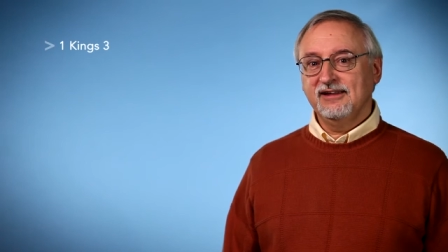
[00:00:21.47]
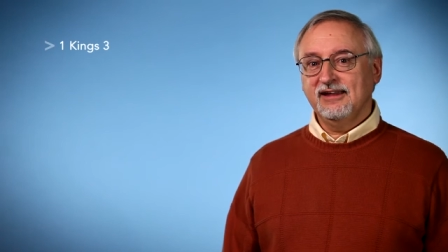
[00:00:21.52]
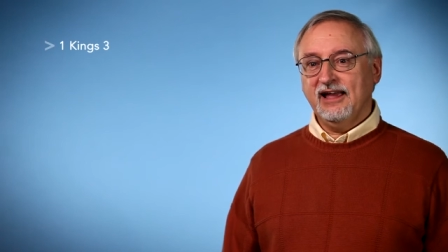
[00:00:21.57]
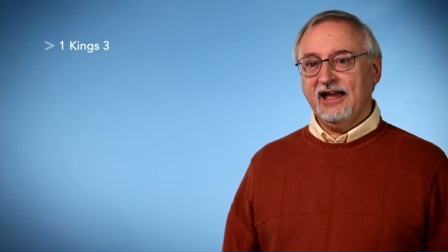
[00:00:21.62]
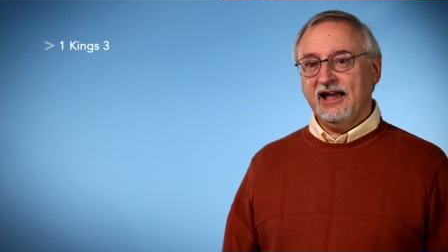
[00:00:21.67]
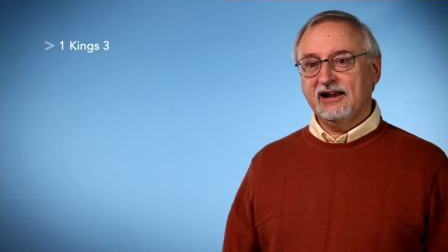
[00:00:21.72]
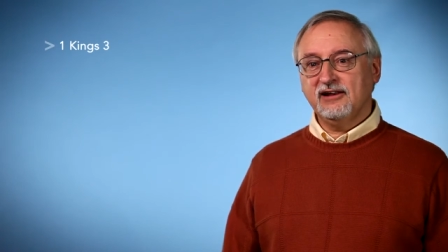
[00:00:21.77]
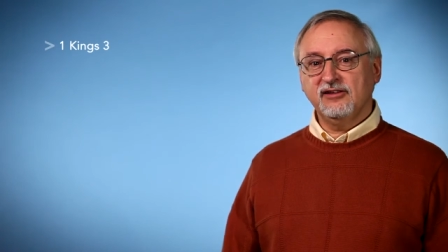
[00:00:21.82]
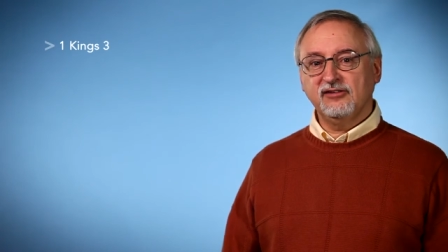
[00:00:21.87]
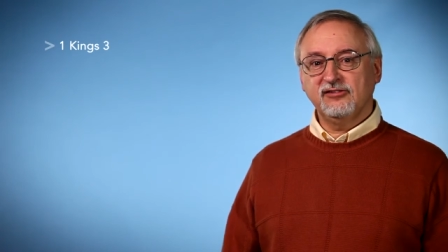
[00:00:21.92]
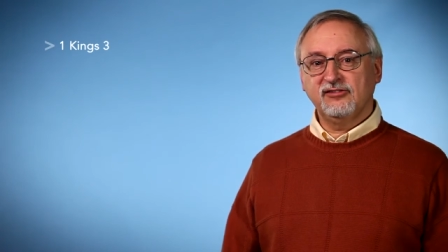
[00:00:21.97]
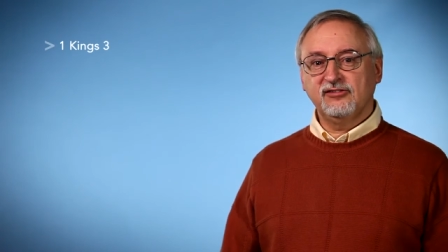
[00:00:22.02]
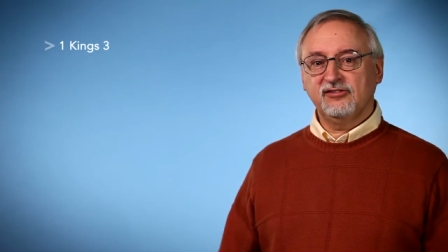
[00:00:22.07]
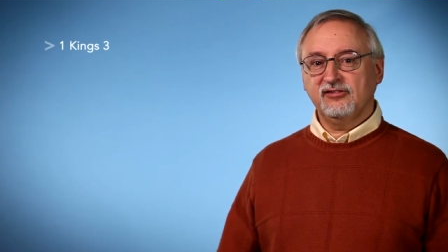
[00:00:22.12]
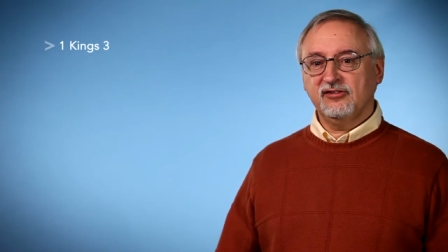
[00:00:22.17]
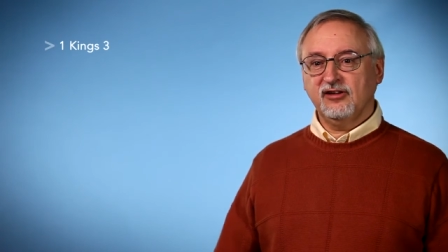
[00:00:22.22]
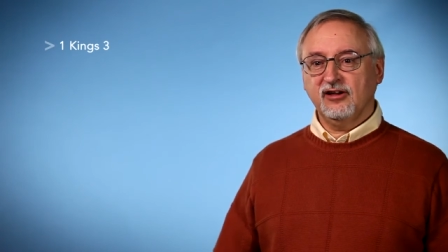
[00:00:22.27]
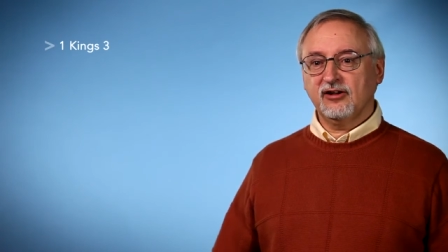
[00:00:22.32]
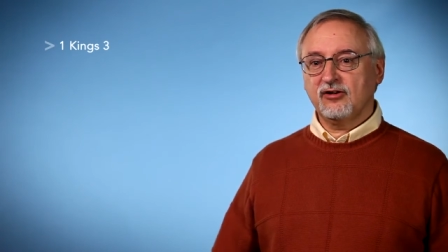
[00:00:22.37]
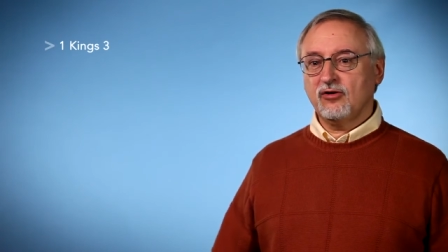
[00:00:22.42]
At
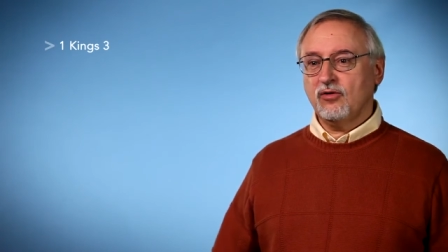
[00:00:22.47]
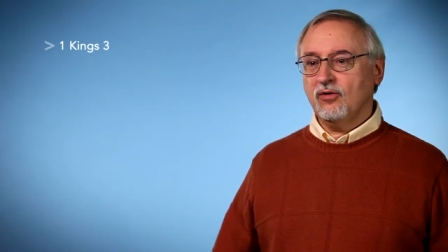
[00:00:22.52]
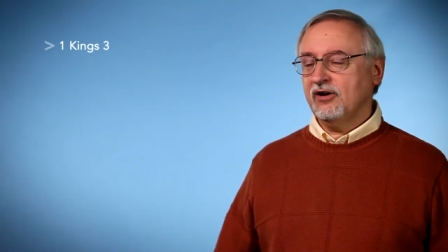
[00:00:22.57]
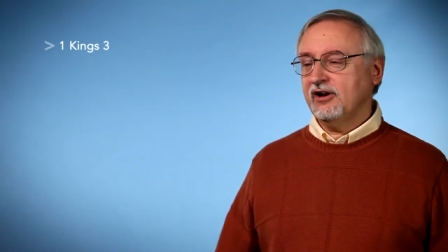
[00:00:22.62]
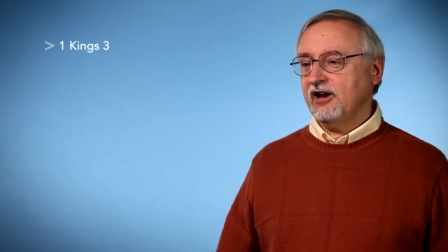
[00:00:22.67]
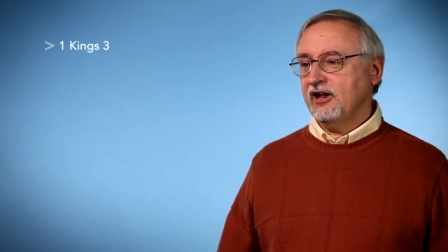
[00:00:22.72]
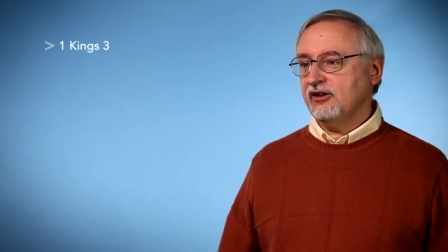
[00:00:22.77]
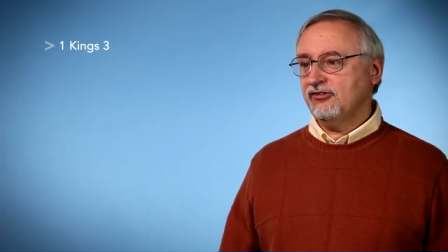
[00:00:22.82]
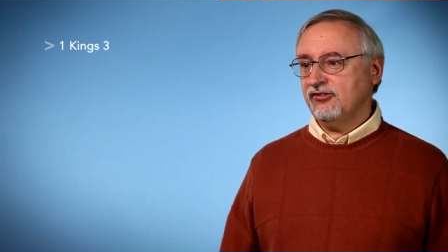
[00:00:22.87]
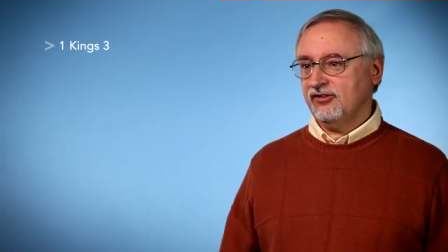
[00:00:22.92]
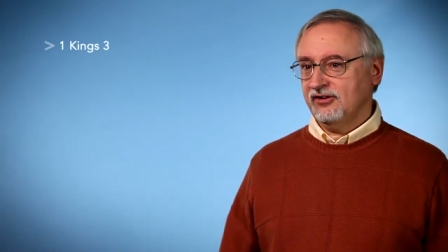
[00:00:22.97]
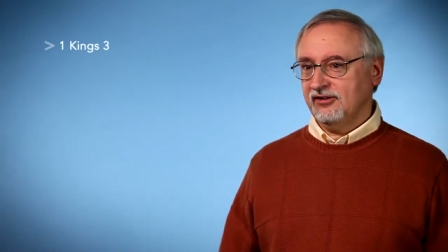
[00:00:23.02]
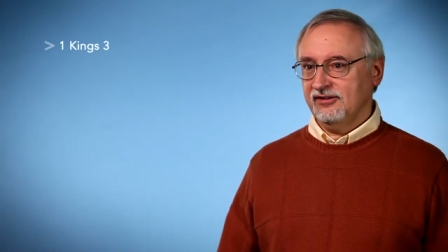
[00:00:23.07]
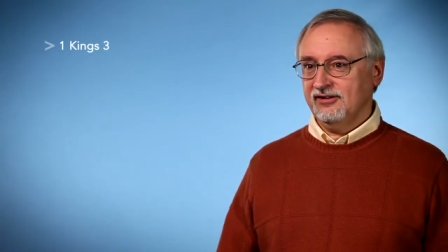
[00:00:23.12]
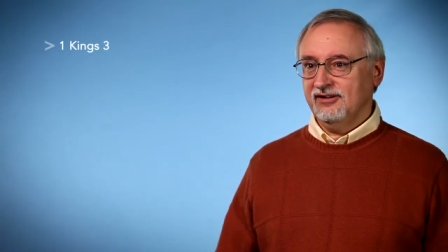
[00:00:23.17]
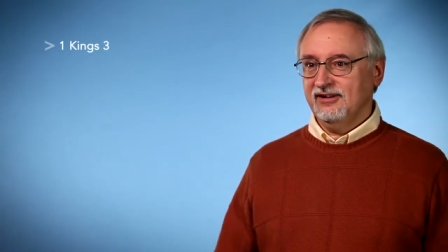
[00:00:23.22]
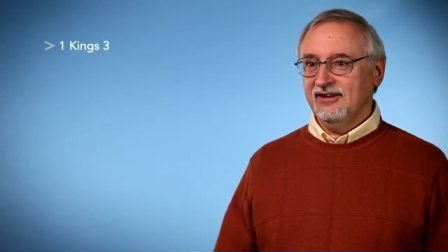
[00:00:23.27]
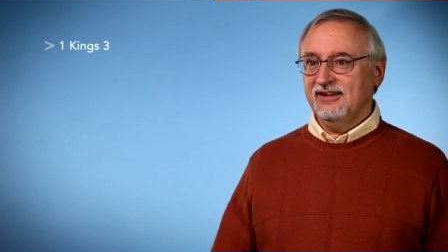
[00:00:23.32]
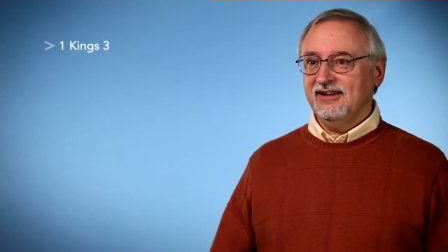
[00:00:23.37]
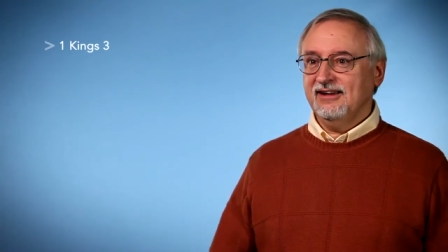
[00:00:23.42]
his coronation,
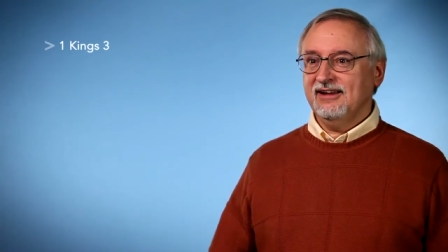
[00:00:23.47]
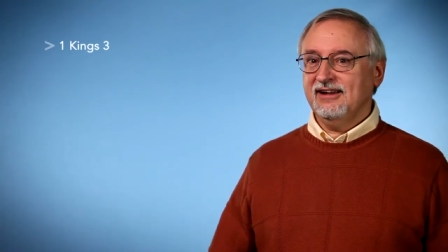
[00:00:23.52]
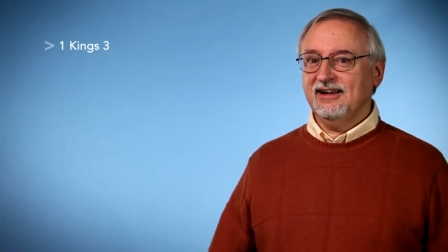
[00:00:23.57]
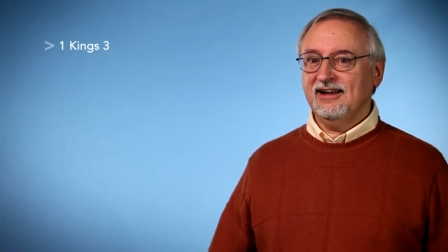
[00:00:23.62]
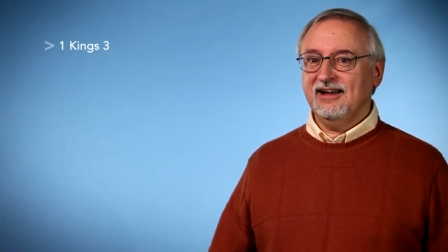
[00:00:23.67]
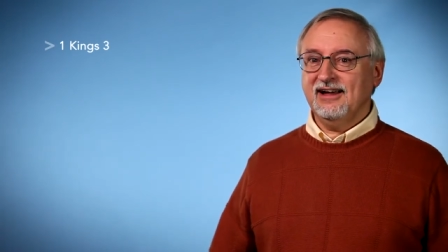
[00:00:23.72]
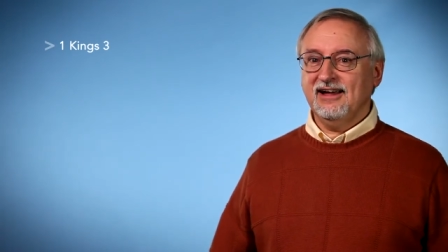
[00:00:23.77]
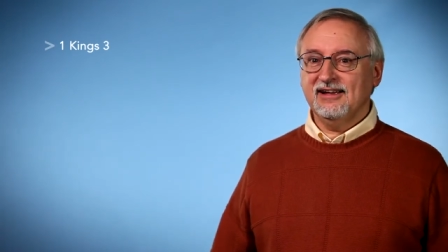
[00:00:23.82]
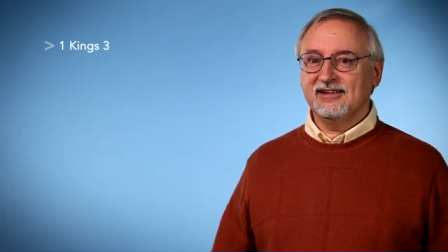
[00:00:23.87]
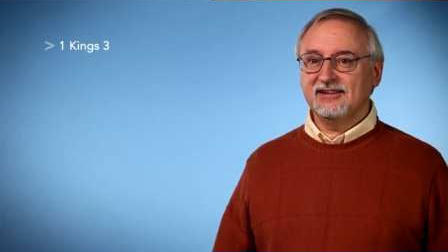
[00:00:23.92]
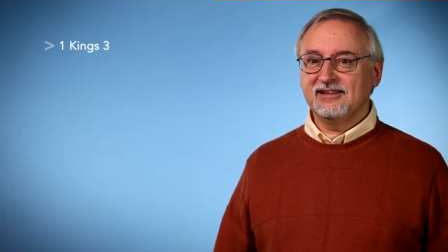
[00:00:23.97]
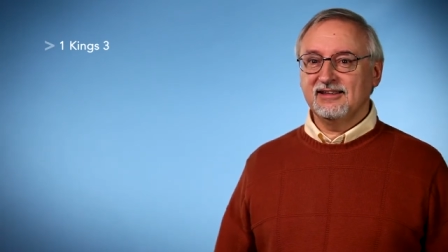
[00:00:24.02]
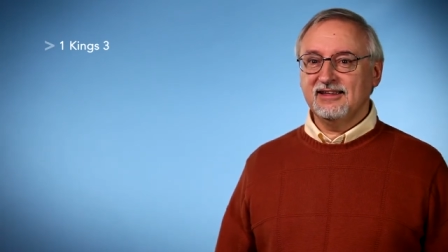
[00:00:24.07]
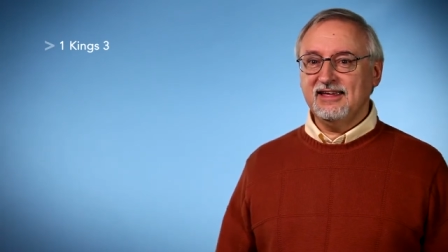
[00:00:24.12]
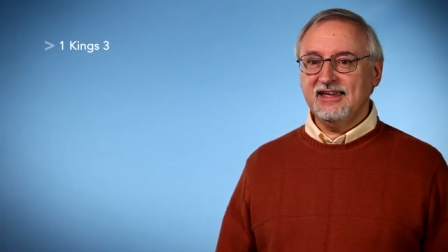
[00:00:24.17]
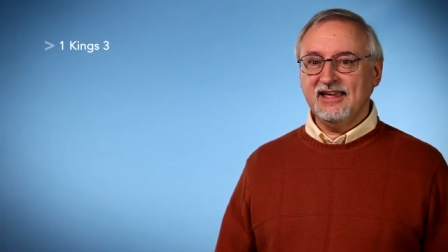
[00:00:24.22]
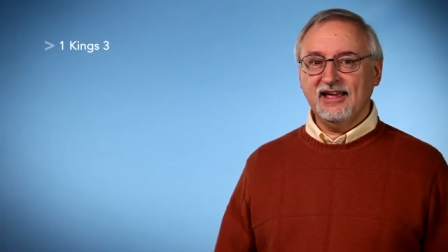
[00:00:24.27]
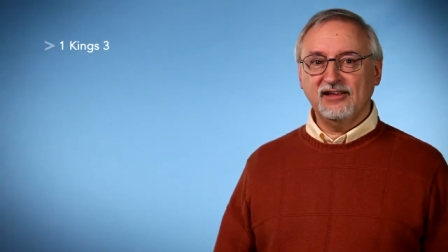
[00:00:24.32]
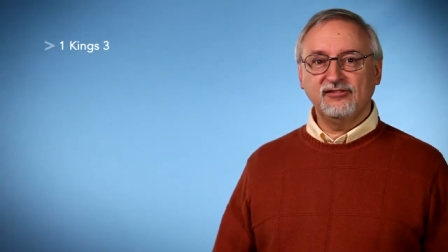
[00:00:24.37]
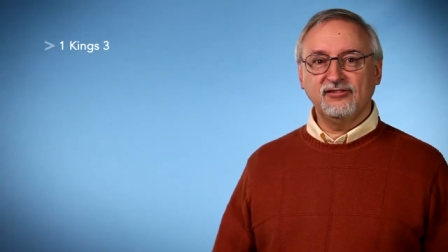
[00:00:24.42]

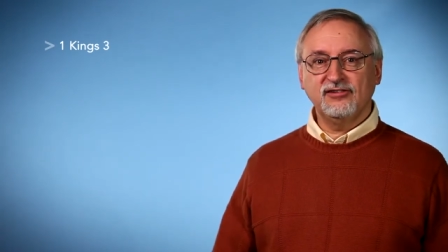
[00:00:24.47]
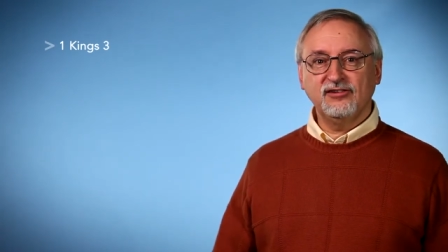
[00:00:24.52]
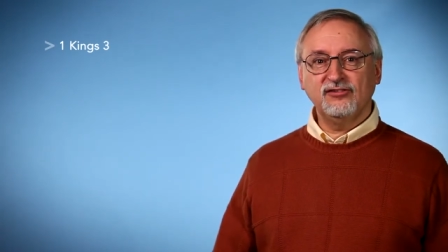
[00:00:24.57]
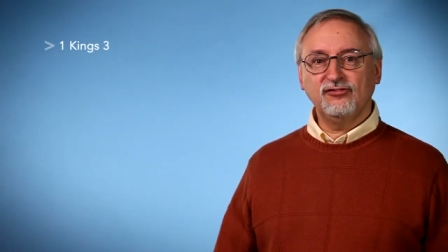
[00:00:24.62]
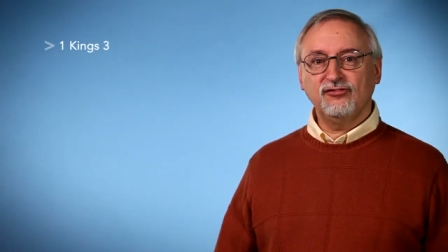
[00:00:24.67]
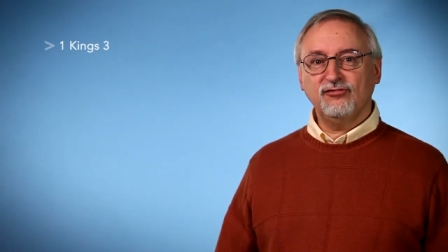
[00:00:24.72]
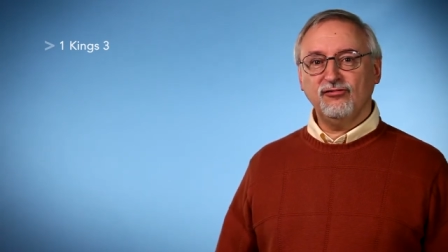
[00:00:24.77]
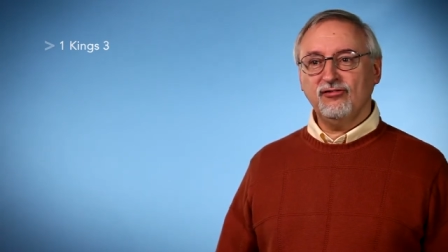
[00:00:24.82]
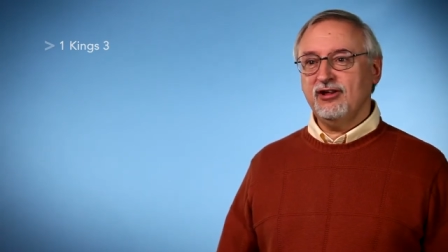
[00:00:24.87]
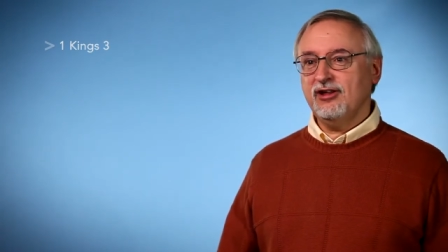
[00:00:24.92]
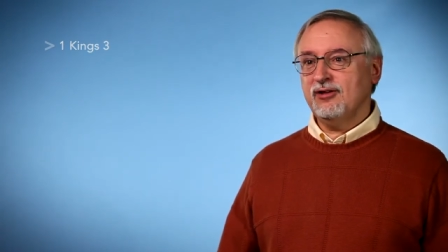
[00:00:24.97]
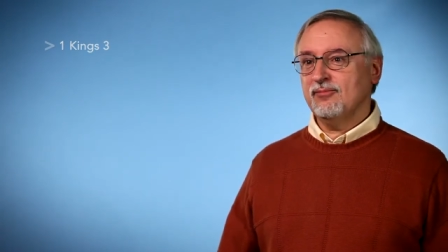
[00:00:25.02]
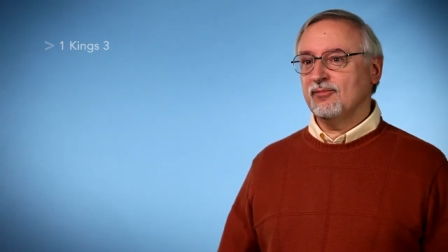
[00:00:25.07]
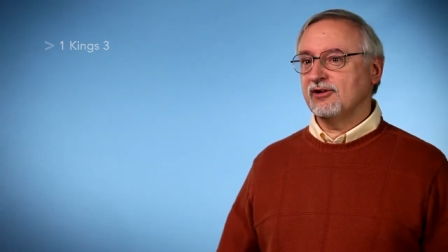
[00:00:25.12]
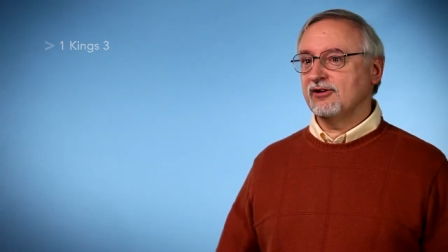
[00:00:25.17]
he has this dream,